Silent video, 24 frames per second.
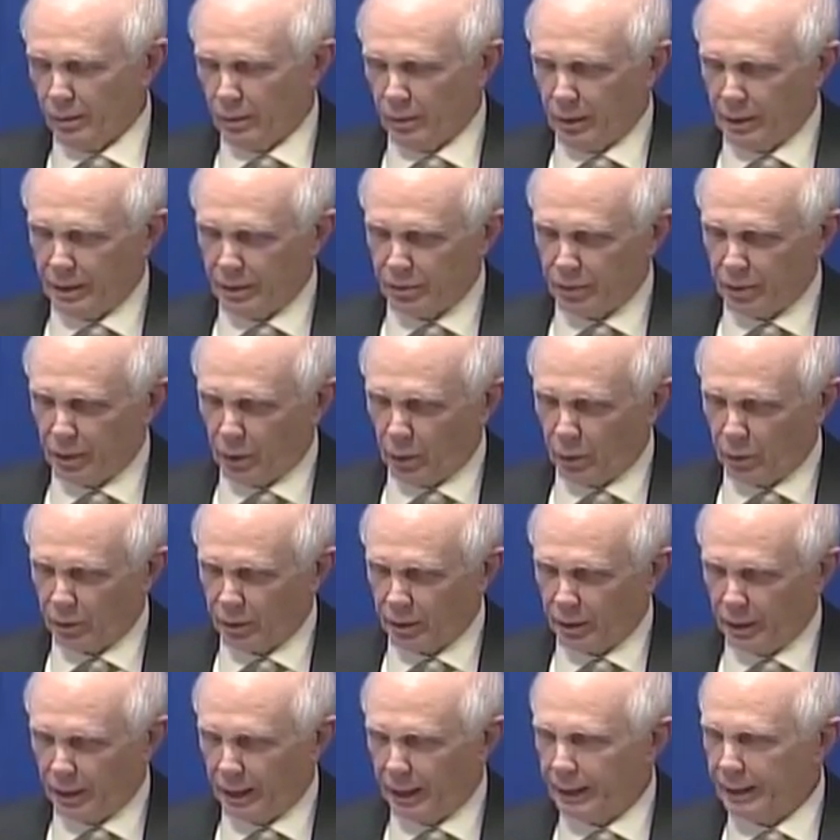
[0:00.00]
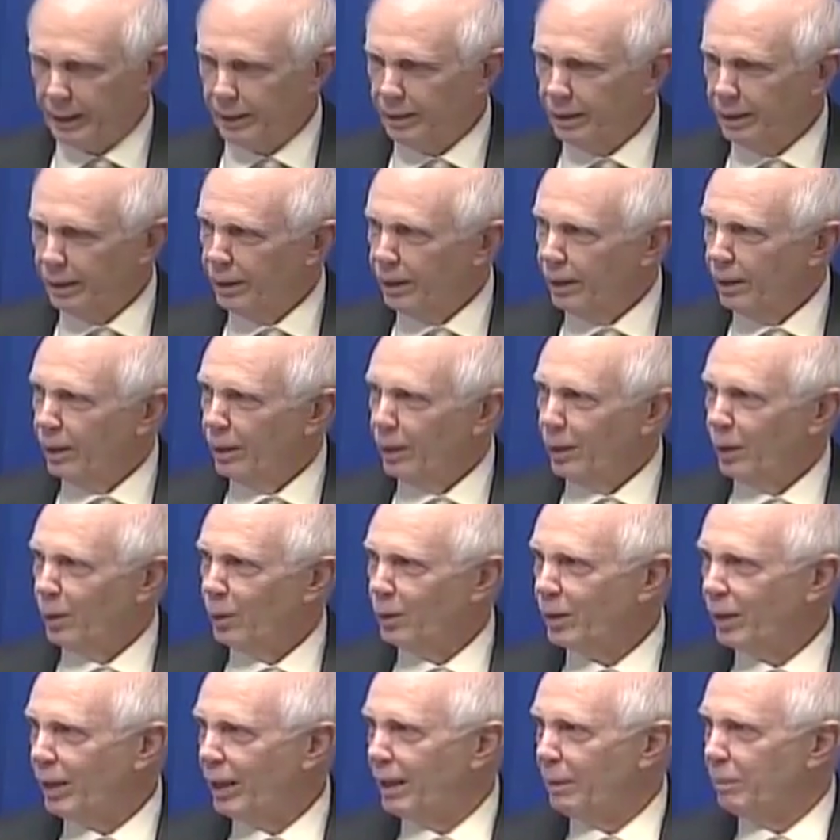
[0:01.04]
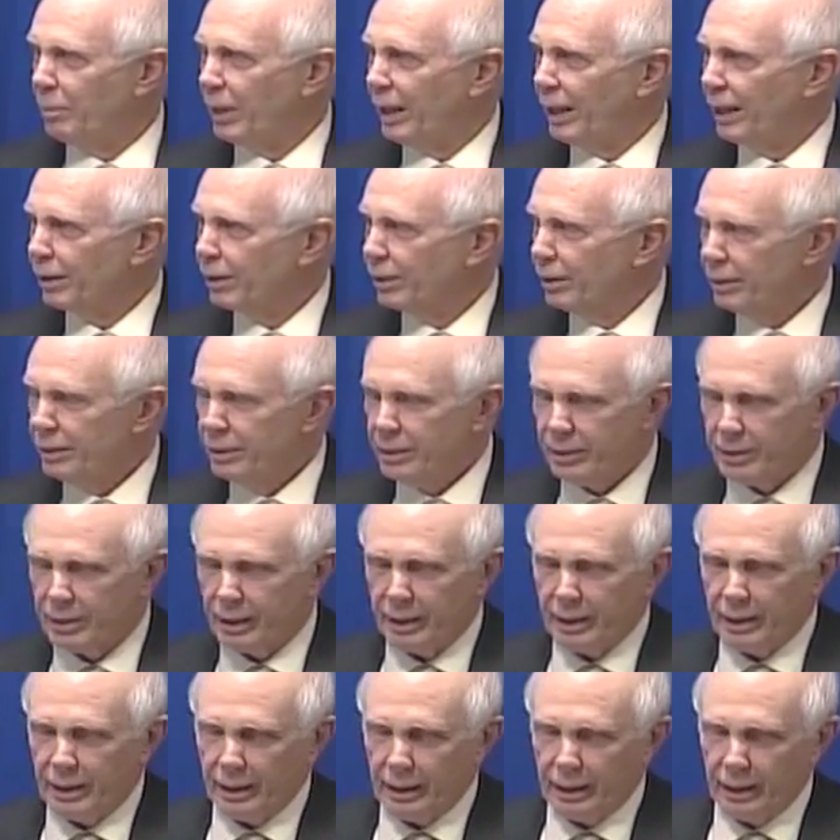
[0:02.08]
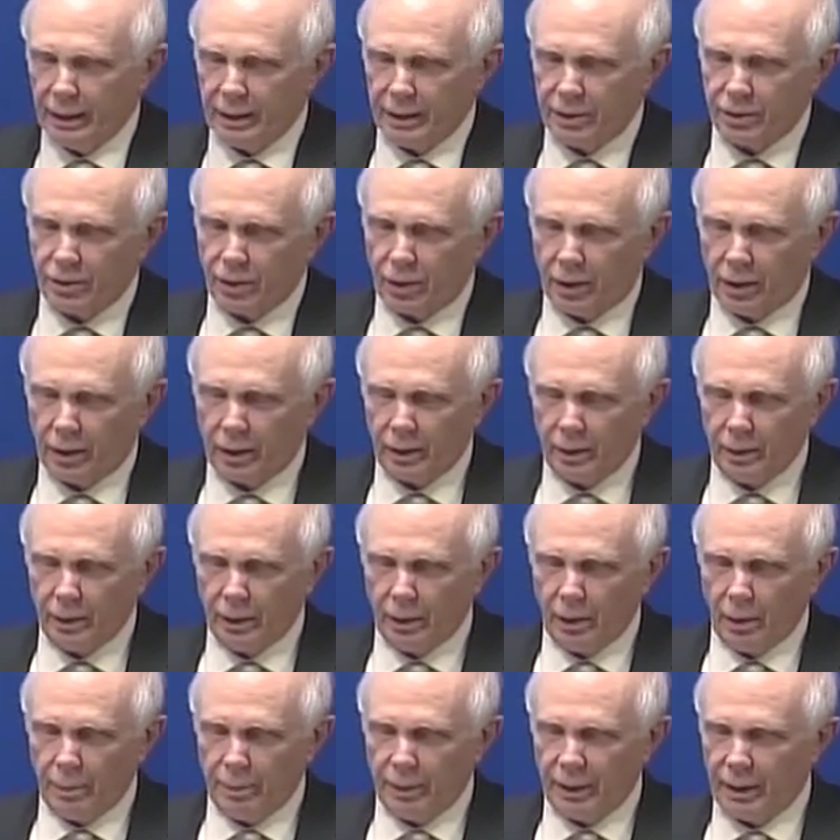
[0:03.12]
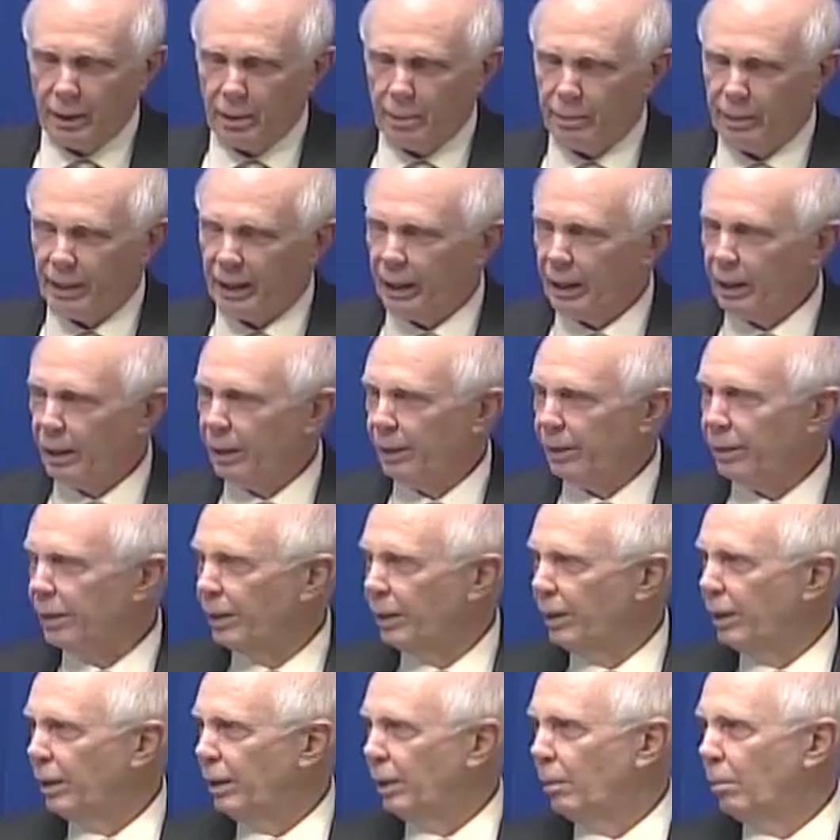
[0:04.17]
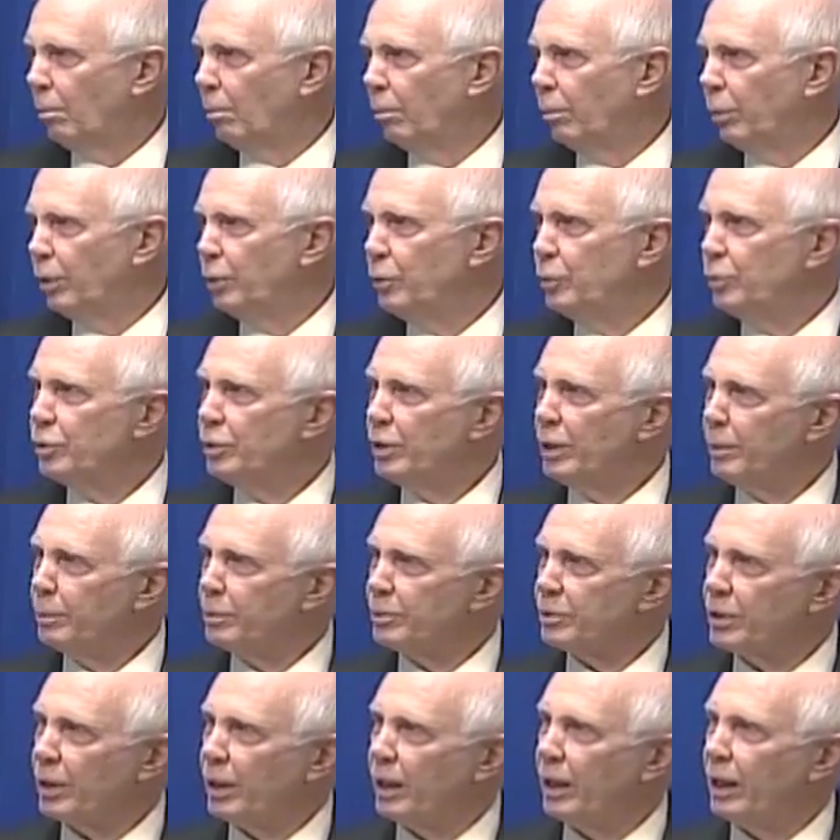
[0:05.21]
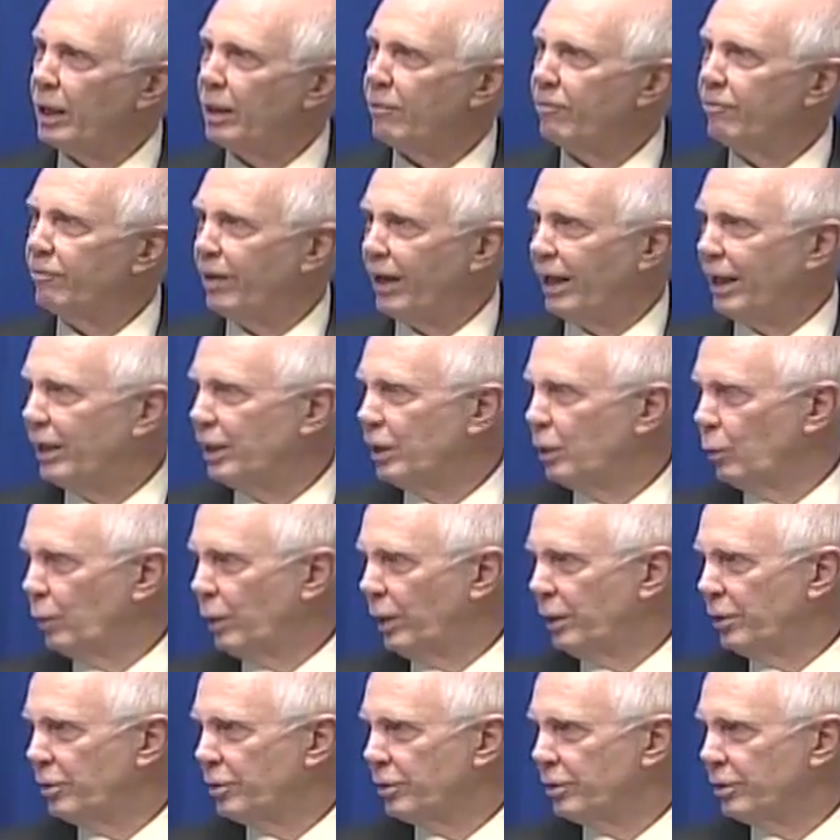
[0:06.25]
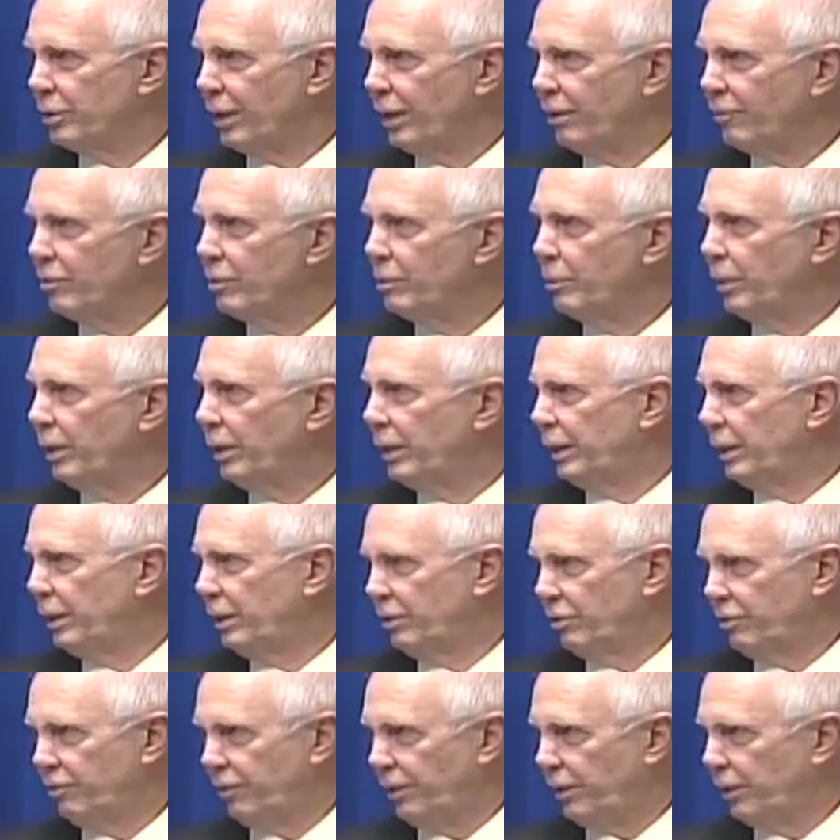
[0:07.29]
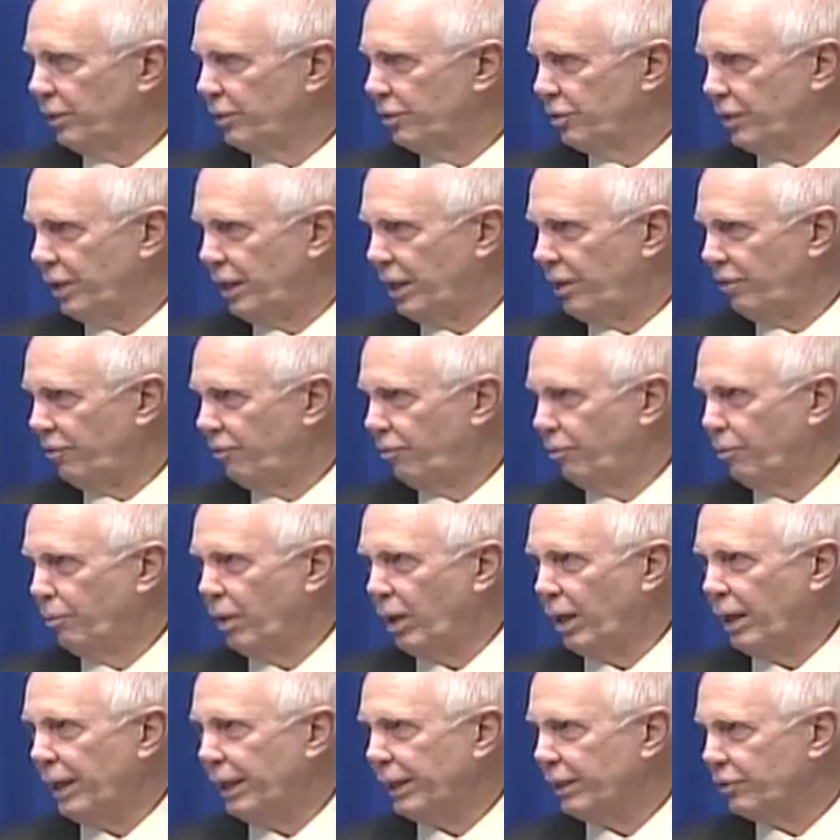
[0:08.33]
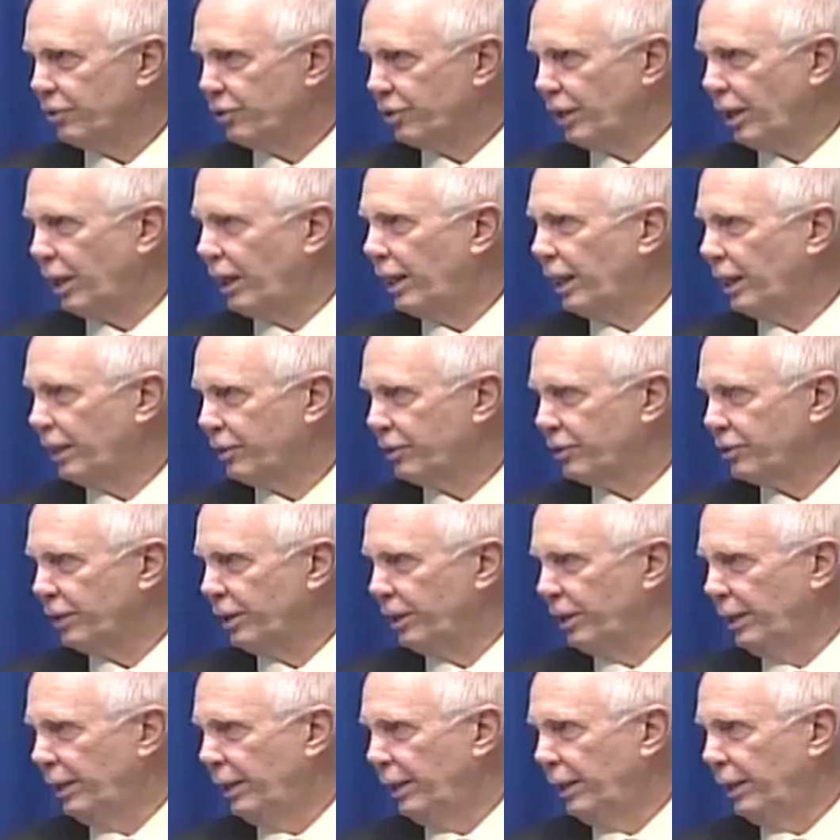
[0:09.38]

Great show tonight. Okay, Pat, good to see you. Let's talk a little bit about blue chip stock valuations. Everybody has felt safe buying stocks